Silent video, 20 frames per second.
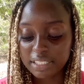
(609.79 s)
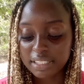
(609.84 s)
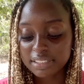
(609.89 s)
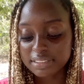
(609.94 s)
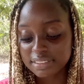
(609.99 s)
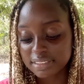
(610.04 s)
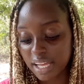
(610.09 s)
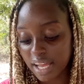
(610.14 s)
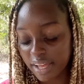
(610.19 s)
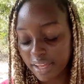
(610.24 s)

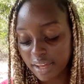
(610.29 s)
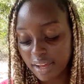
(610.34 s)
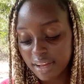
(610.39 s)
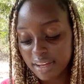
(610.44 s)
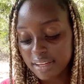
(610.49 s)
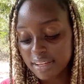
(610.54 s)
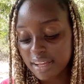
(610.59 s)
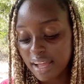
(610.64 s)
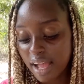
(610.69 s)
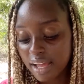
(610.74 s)
desire
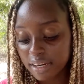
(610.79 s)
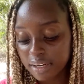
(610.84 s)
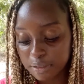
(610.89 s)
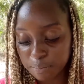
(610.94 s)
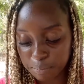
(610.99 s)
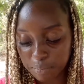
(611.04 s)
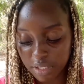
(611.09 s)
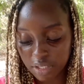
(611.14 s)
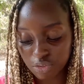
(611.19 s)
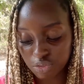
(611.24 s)
cannot
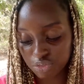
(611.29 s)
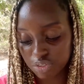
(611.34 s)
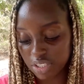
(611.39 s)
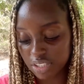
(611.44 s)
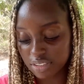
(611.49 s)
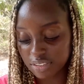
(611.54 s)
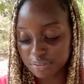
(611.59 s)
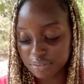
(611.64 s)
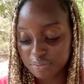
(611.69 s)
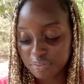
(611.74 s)
make
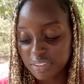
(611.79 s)
real.